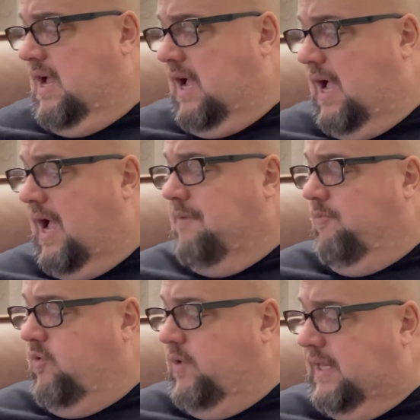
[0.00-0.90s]

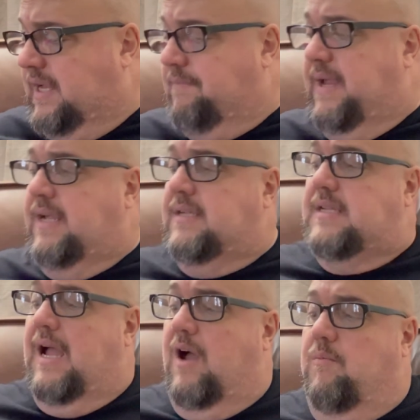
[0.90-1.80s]
I'm really amazed
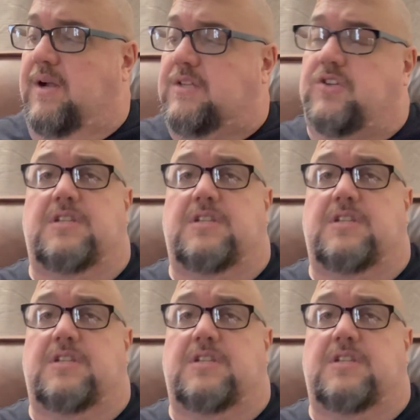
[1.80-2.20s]
at how much this